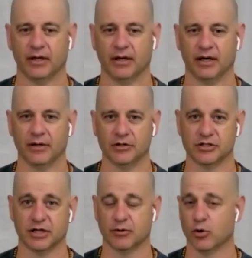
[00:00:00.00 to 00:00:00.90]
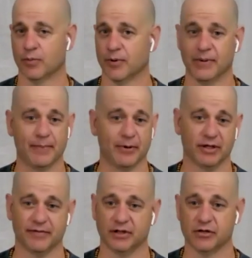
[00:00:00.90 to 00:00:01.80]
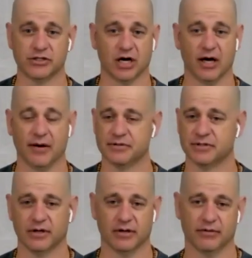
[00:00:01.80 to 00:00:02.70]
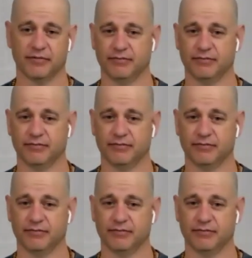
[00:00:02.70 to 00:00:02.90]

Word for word: Uh, you're seeing corporate people leaving their jobs. They're